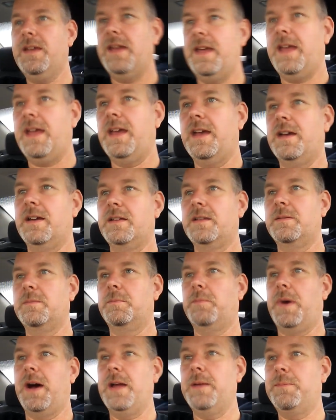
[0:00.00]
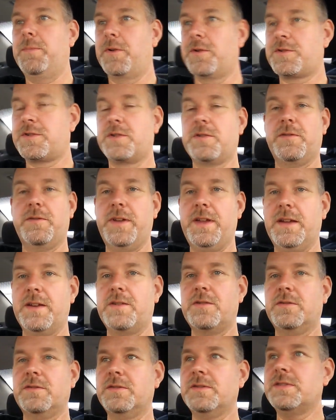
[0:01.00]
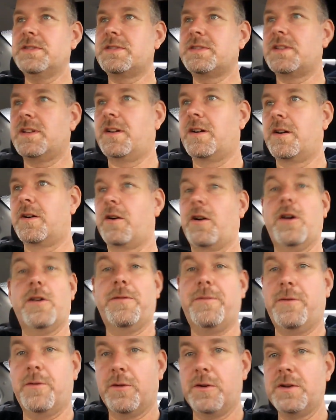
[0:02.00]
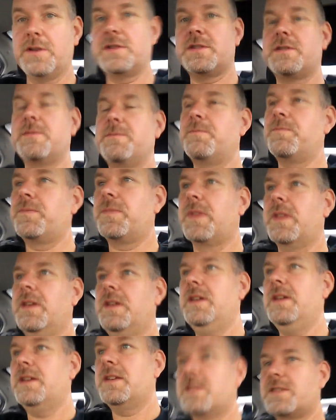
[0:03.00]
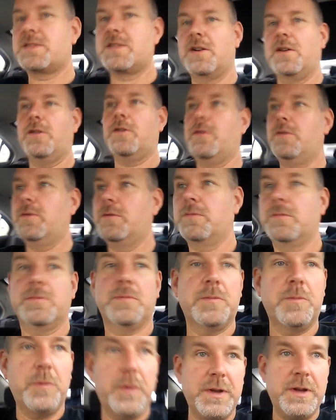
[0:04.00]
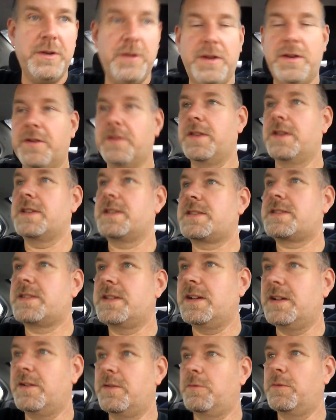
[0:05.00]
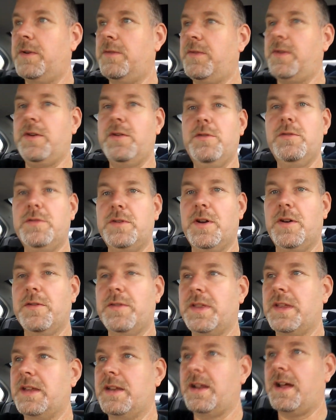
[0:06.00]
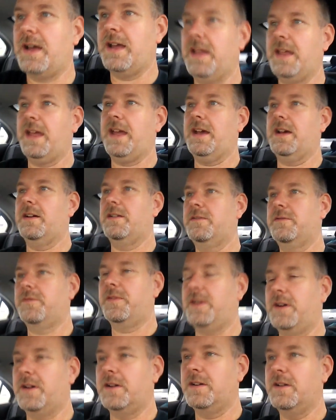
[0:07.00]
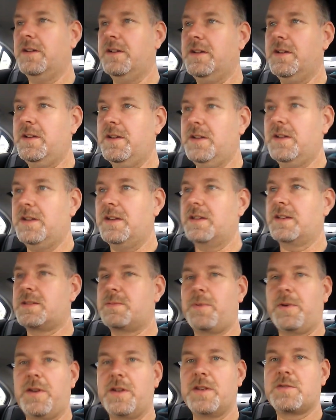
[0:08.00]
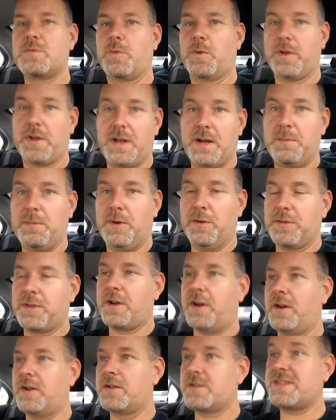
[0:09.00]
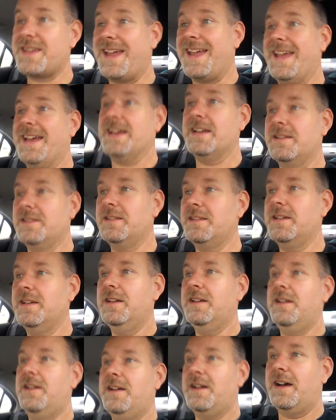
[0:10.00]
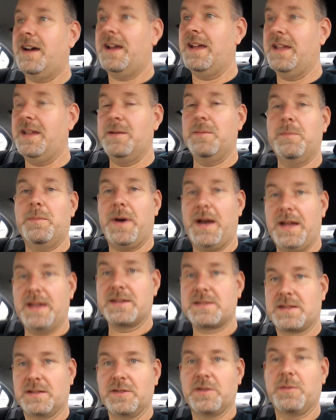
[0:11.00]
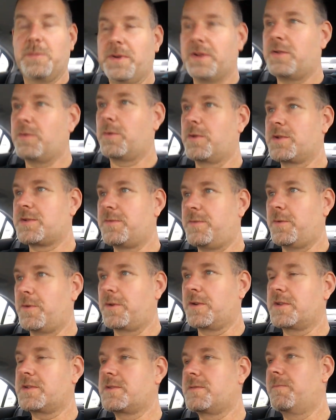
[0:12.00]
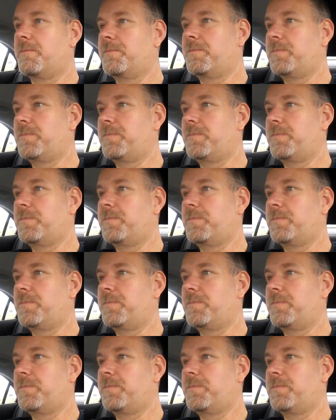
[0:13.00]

And my personal vehicles are all Fords. So when you hear this review, know that I have experience working on both cars, and I am biased a little bit towards Fords.